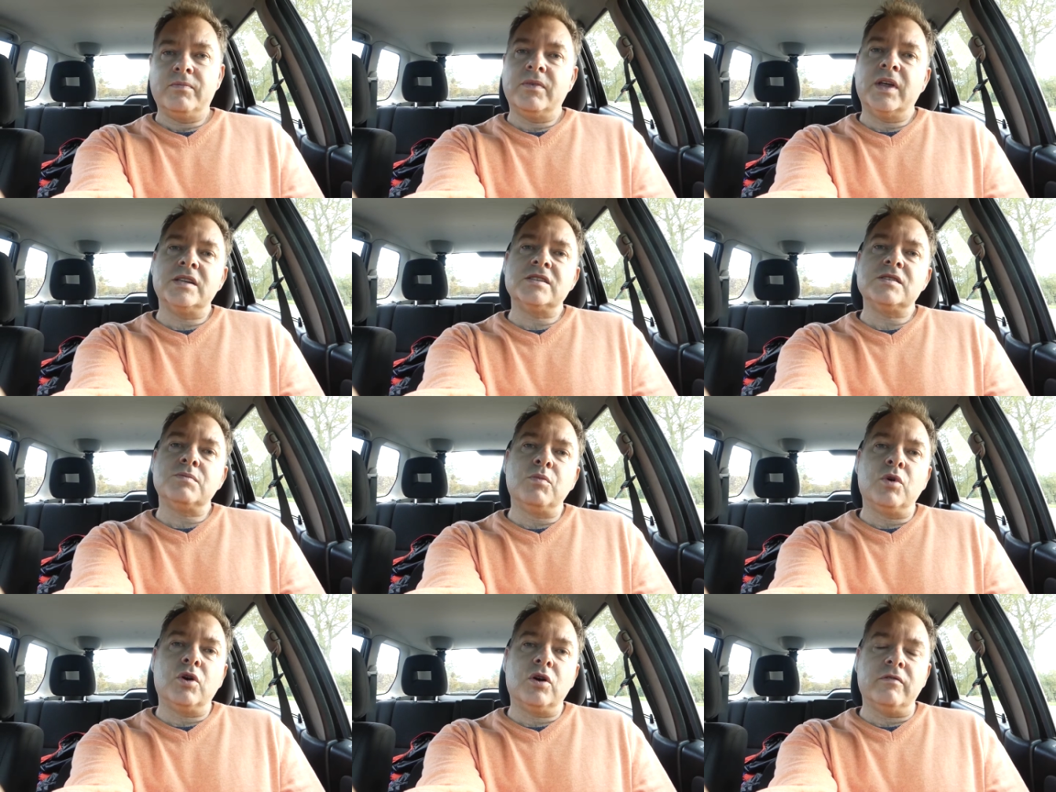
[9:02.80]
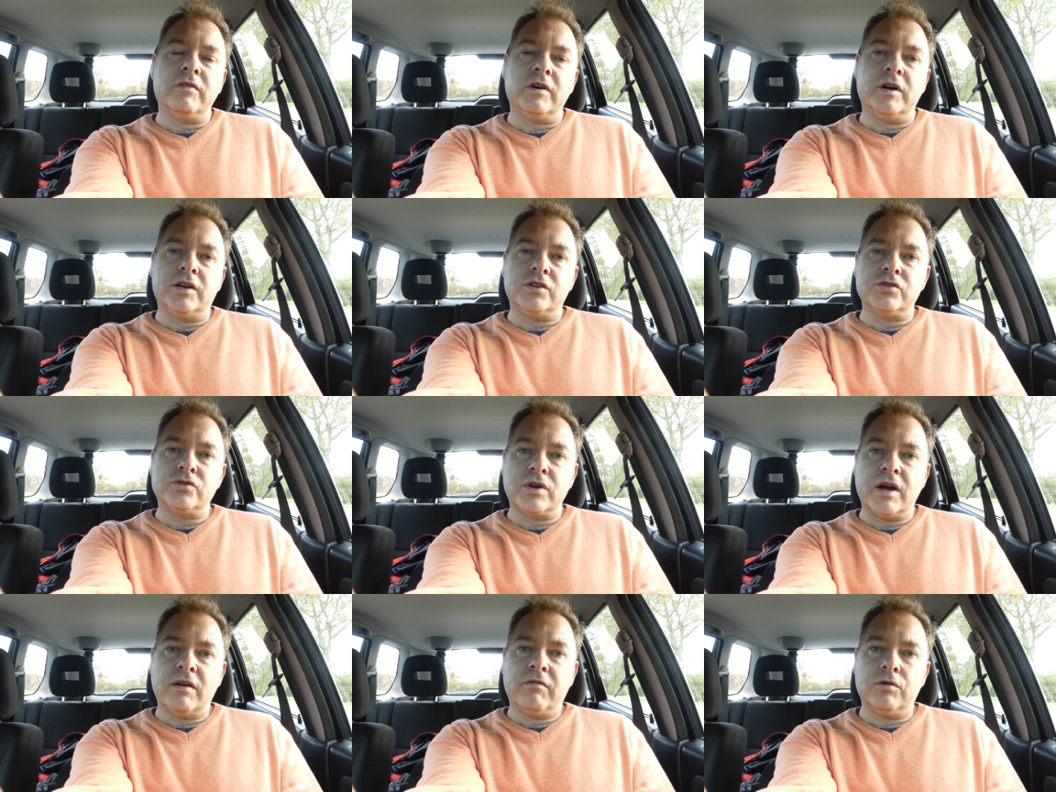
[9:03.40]
that's more of a
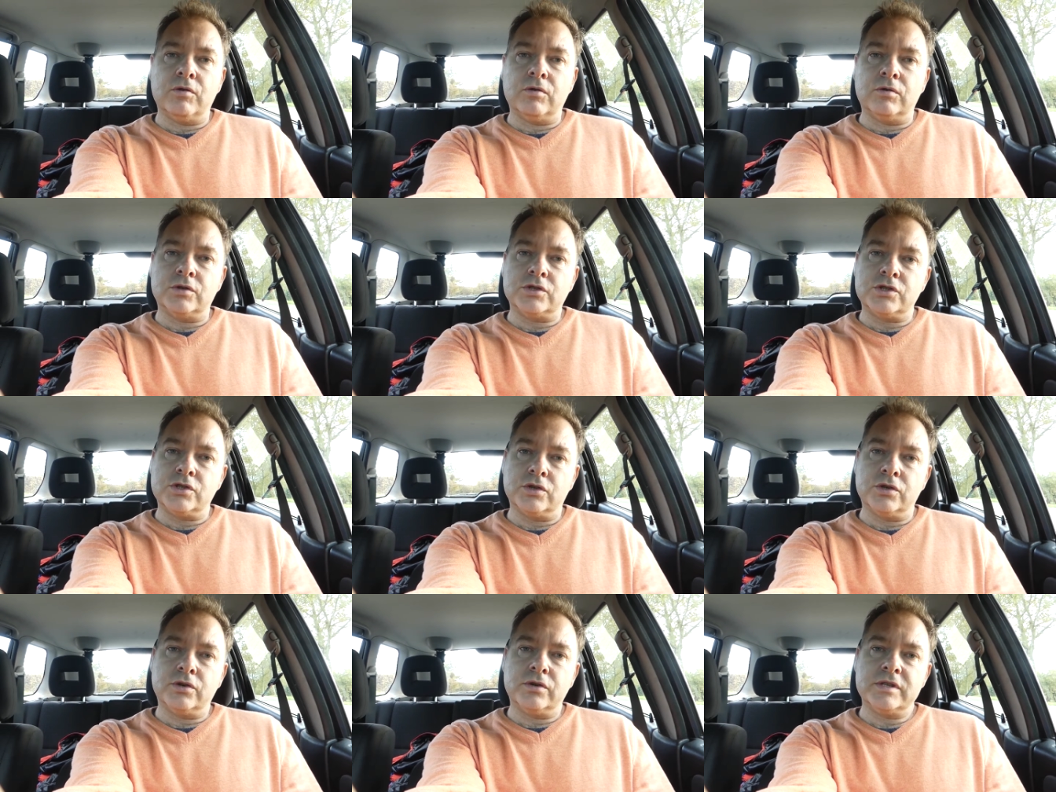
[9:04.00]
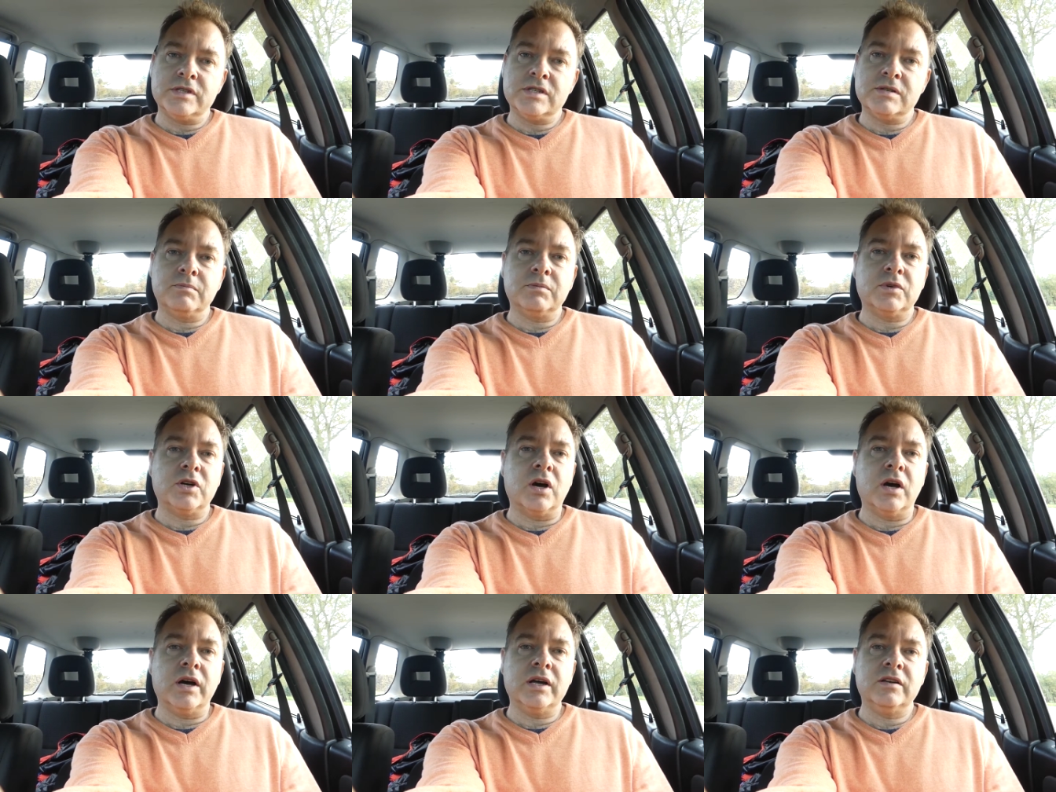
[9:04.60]
travel tourism
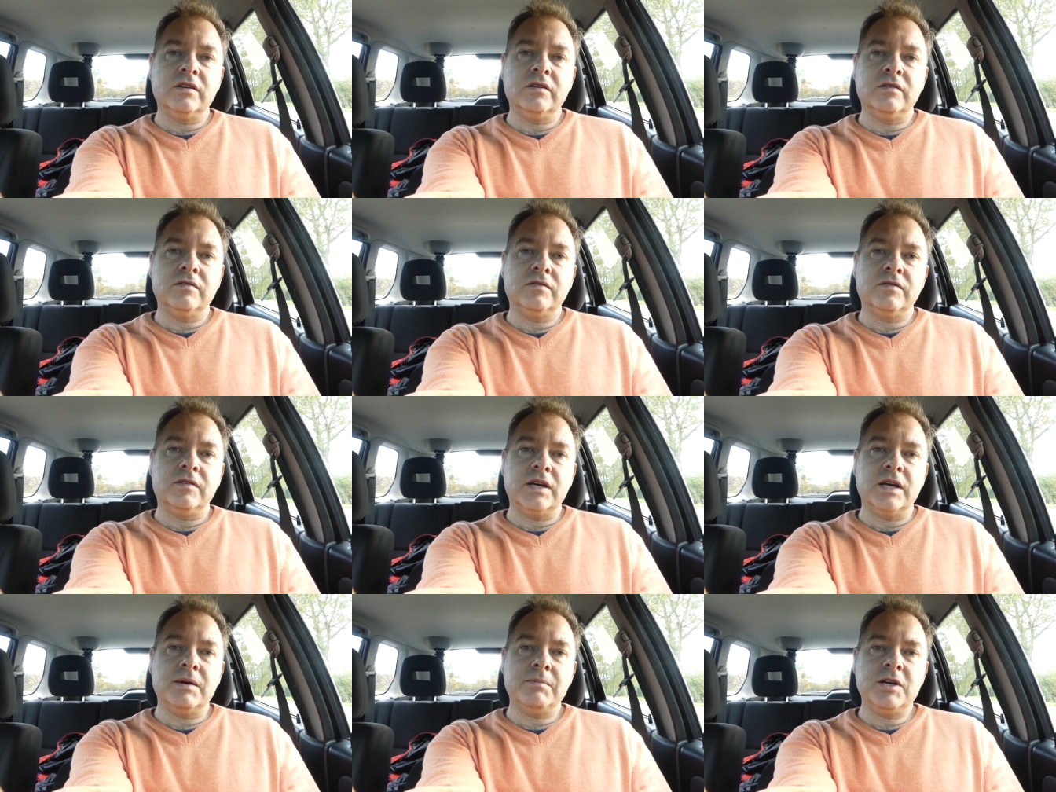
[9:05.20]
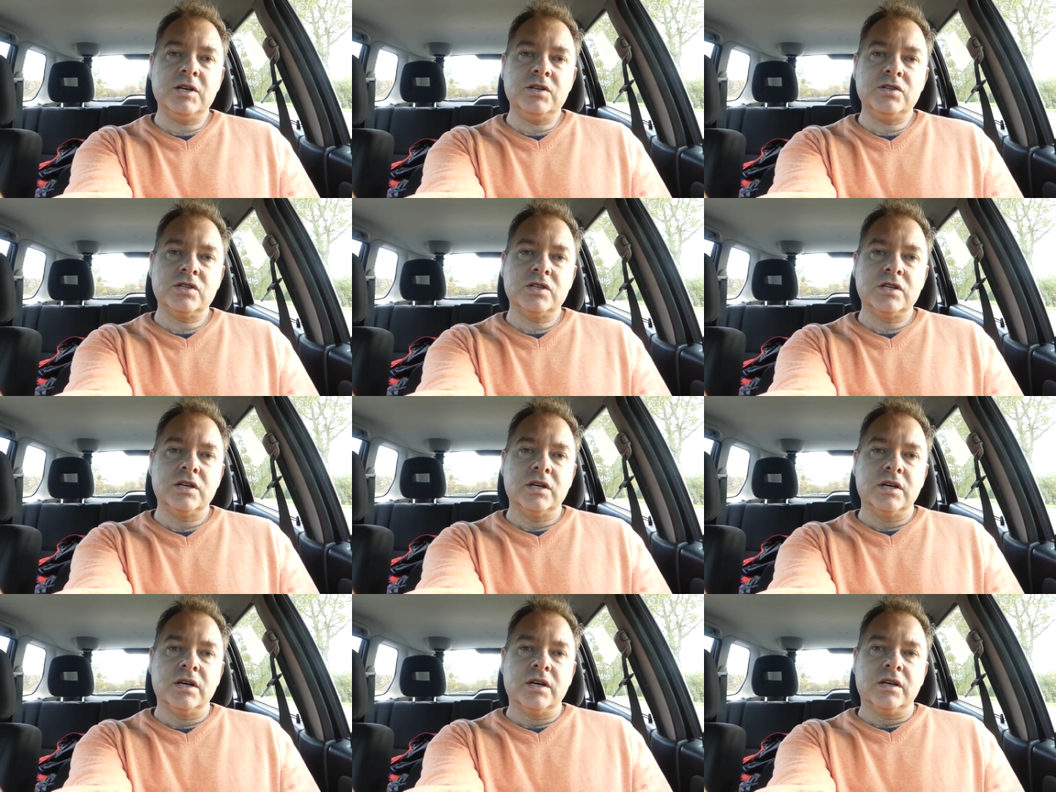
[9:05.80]
kind of image,